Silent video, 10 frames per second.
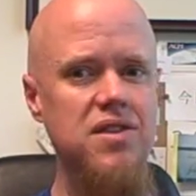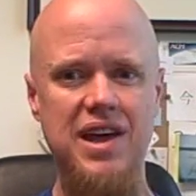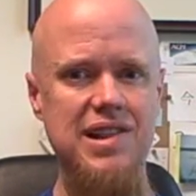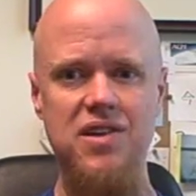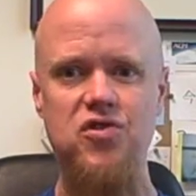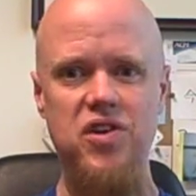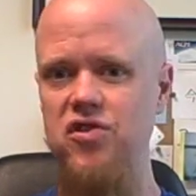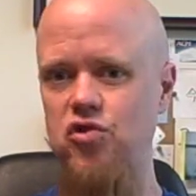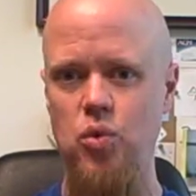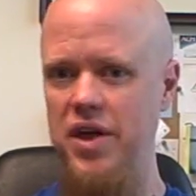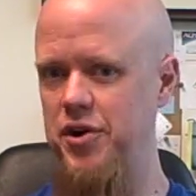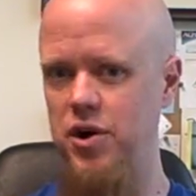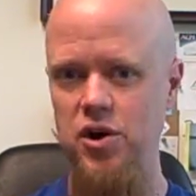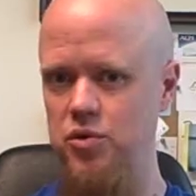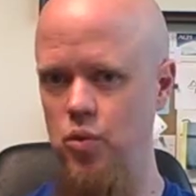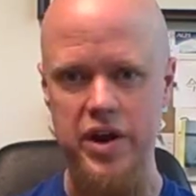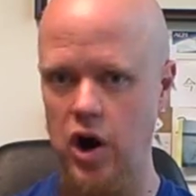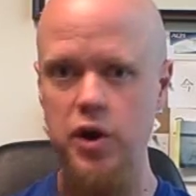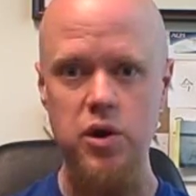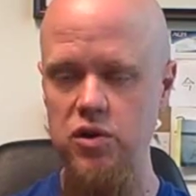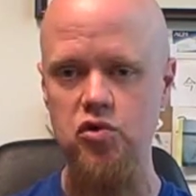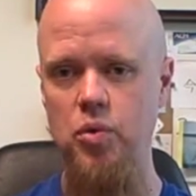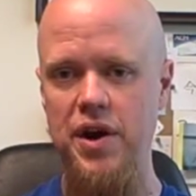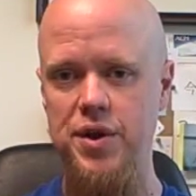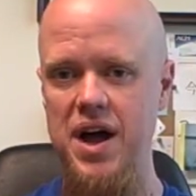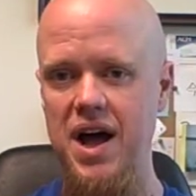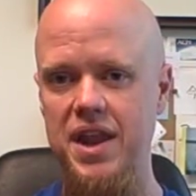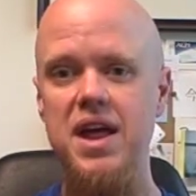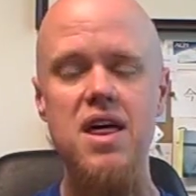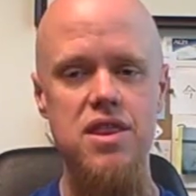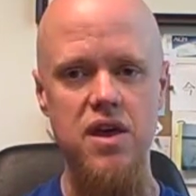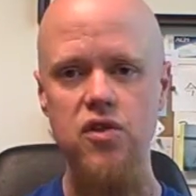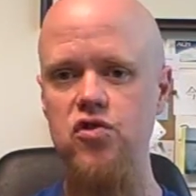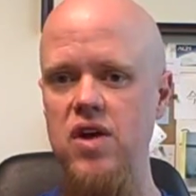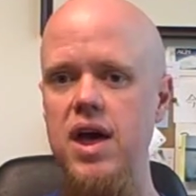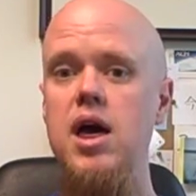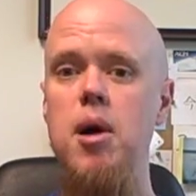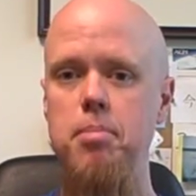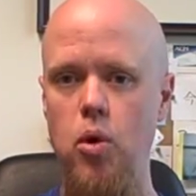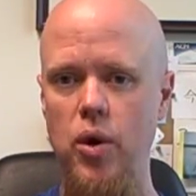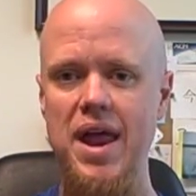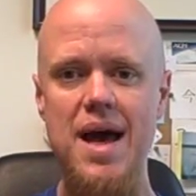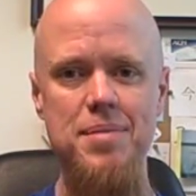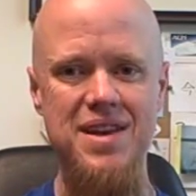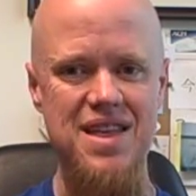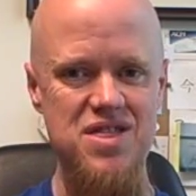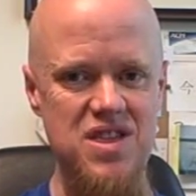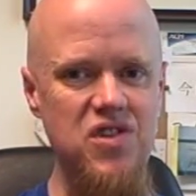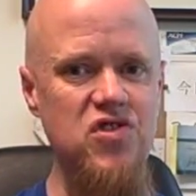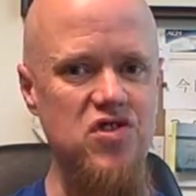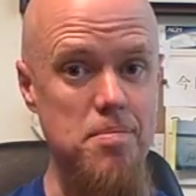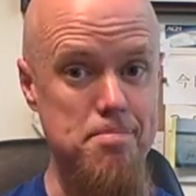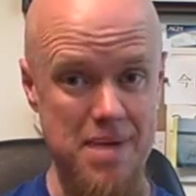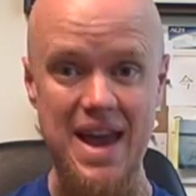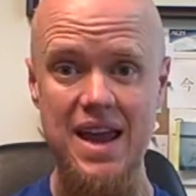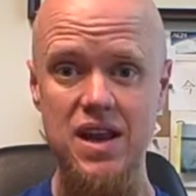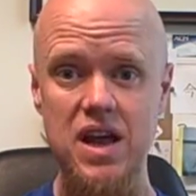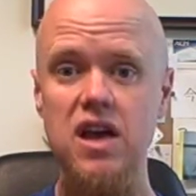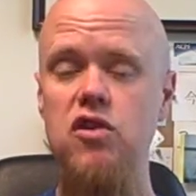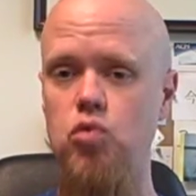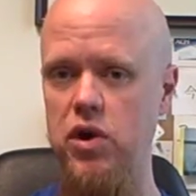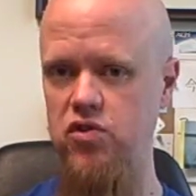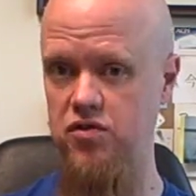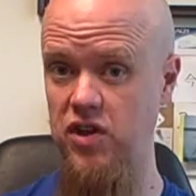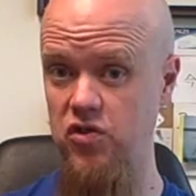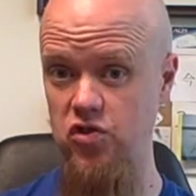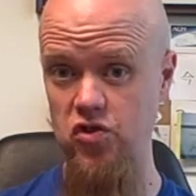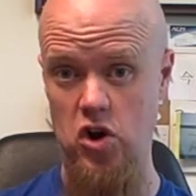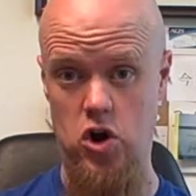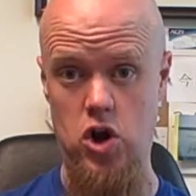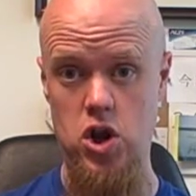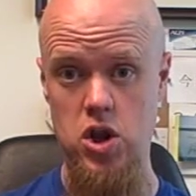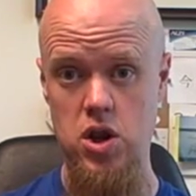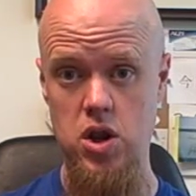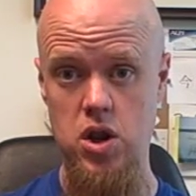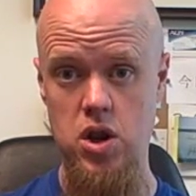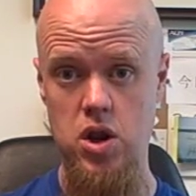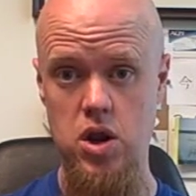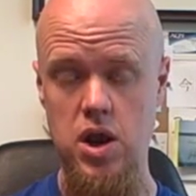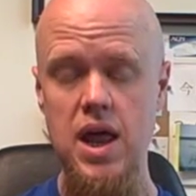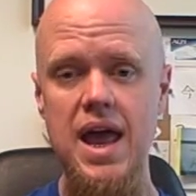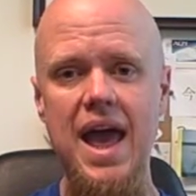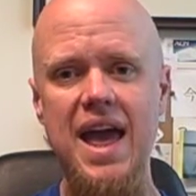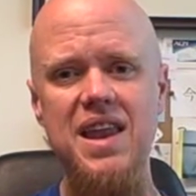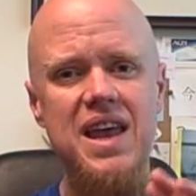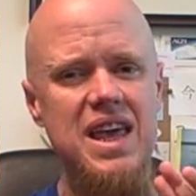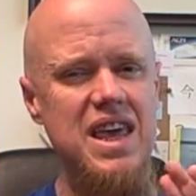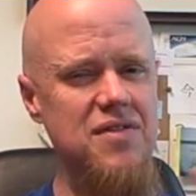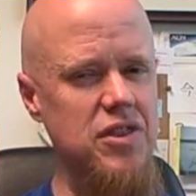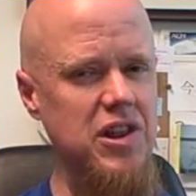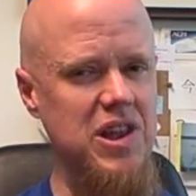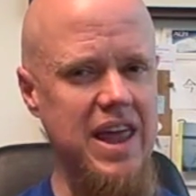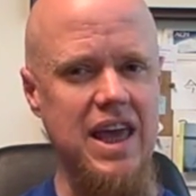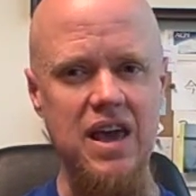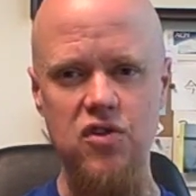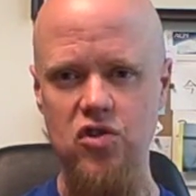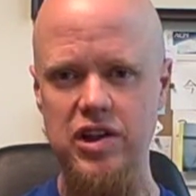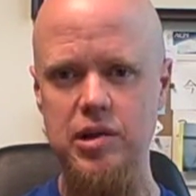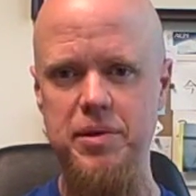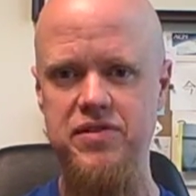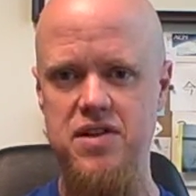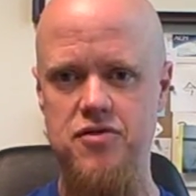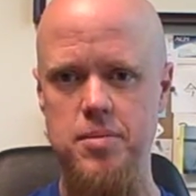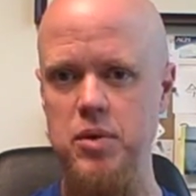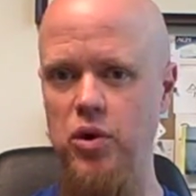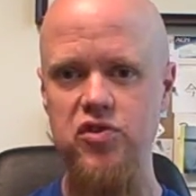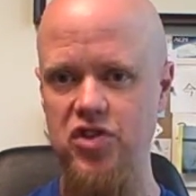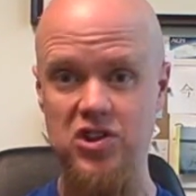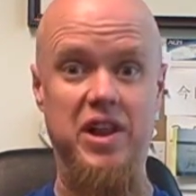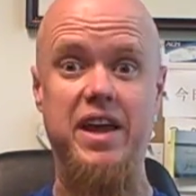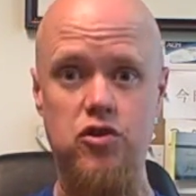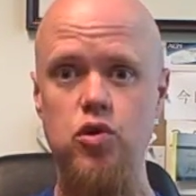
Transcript: that'll exist whether we argue this way or not, they'll say, but what happened in this debate is what's of concern. And even the linking is a little bit different. I mean, what's the link